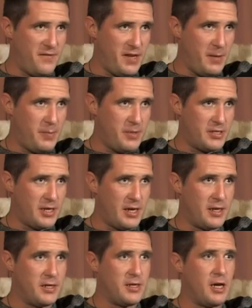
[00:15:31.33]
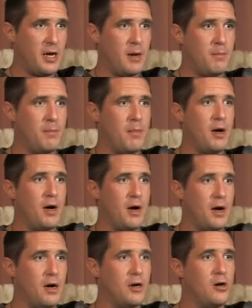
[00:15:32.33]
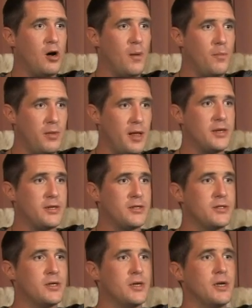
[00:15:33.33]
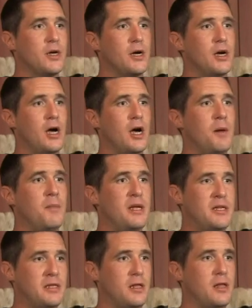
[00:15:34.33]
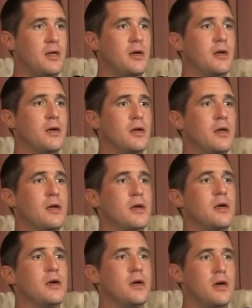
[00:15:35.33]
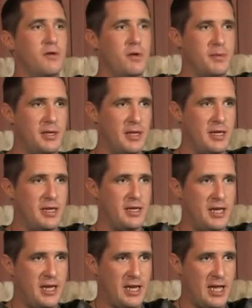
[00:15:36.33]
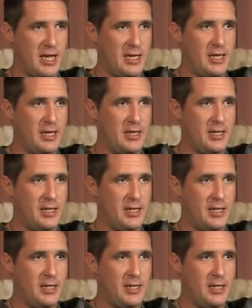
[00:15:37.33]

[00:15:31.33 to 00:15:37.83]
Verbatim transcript: 50% um, R complex uh, amygdala reptilian DNA,